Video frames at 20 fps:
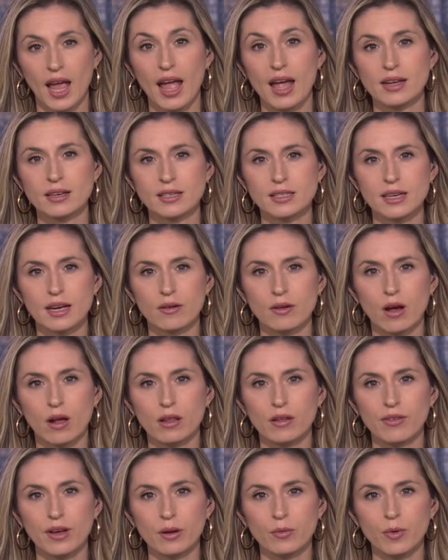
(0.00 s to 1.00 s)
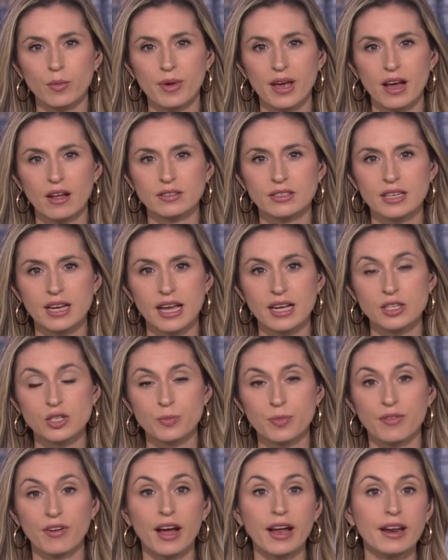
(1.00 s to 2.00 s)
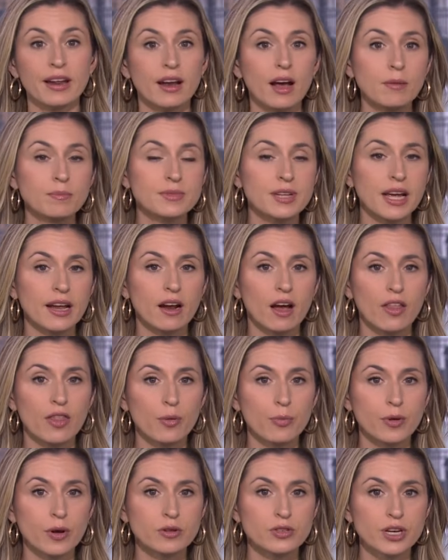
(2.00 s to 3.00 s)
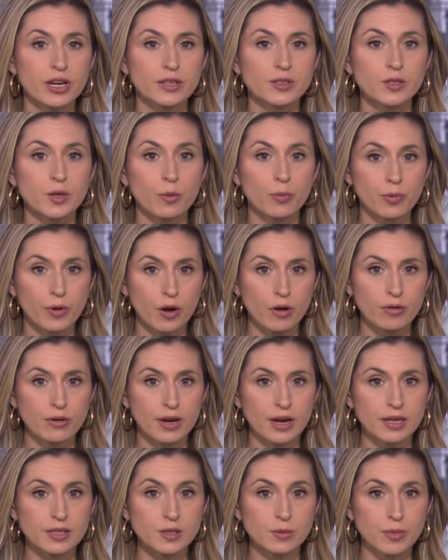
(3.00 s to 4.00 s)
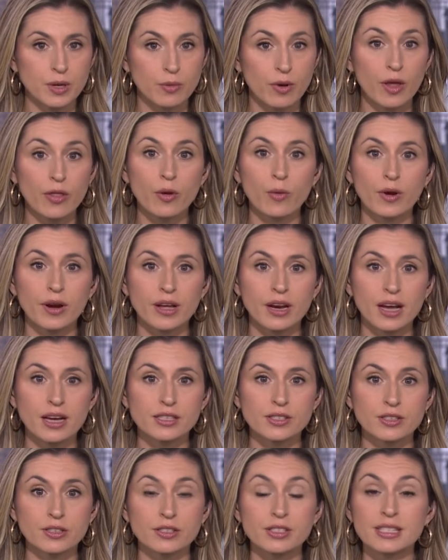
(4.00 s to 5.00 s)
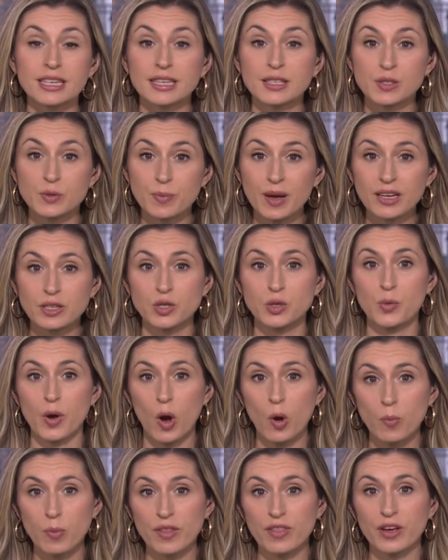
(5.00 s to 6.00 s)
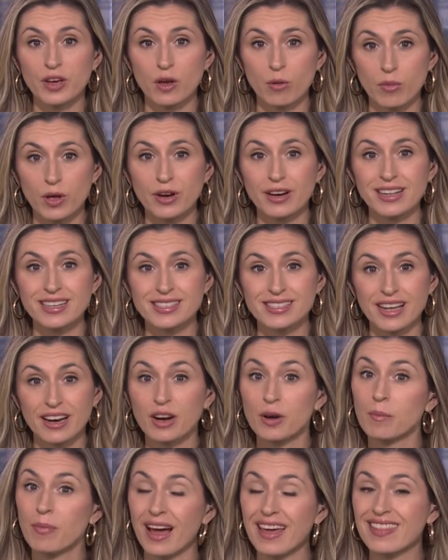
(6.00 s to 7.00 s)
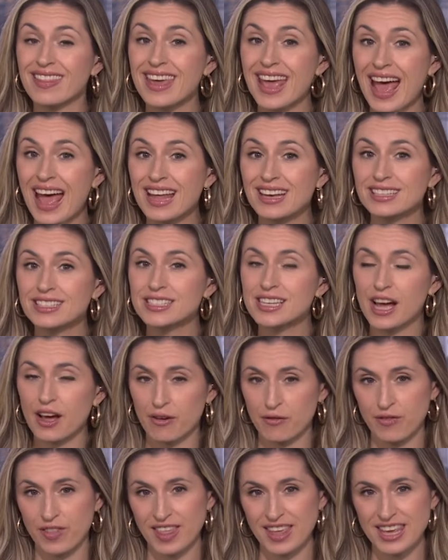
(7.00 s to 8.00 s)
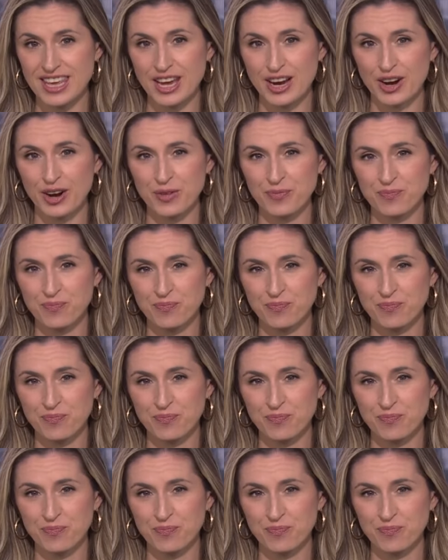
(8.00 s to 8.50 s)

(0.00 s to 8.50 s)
And a town hall event will be held today to provide an update on the project's progress. Meanwhile, the organizers expect to open the community center by the end of the year.